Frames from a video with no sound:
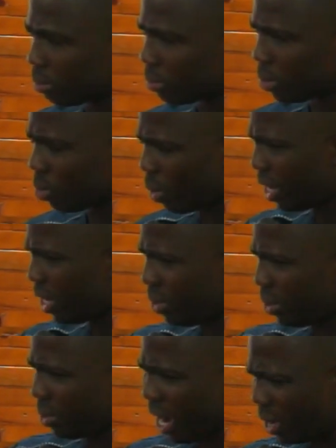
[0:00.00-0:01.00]
What did you do?
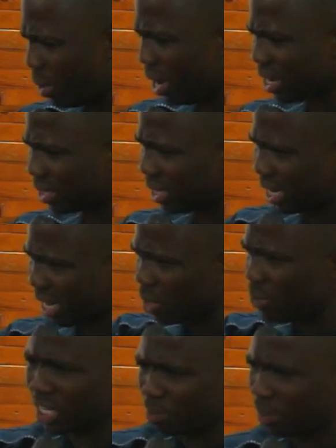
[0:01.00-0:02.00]
I don't understand. Can you
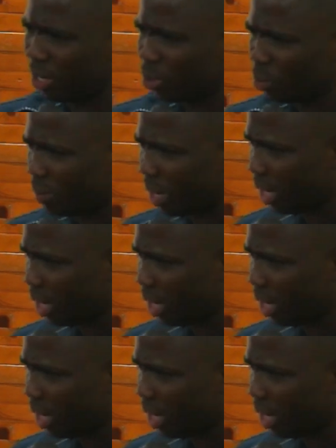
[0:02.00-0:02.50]
explain to me?